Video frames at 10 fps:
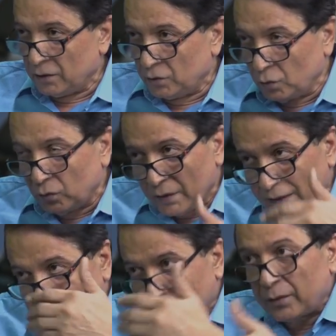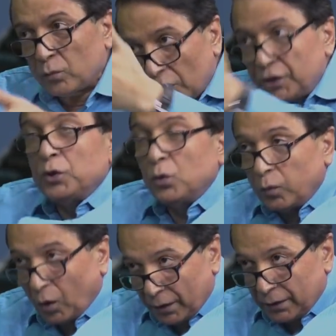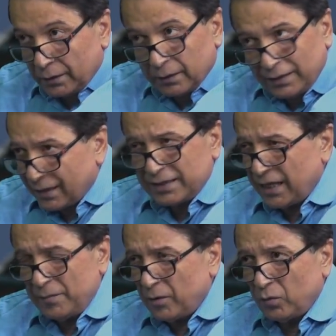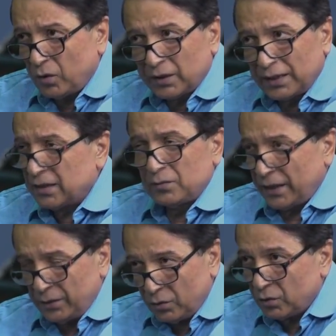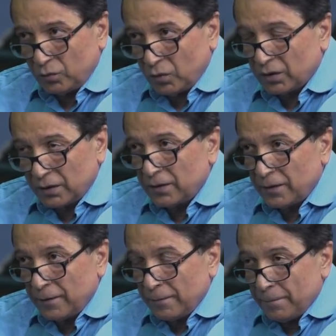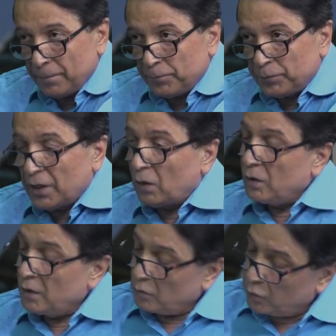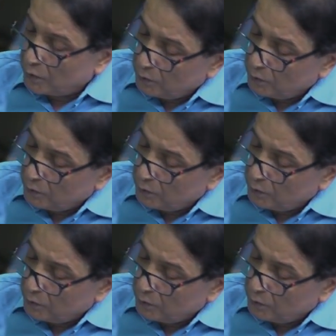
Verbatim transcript: to get what you want. That is the aim of war. That is why you go to war. Now, what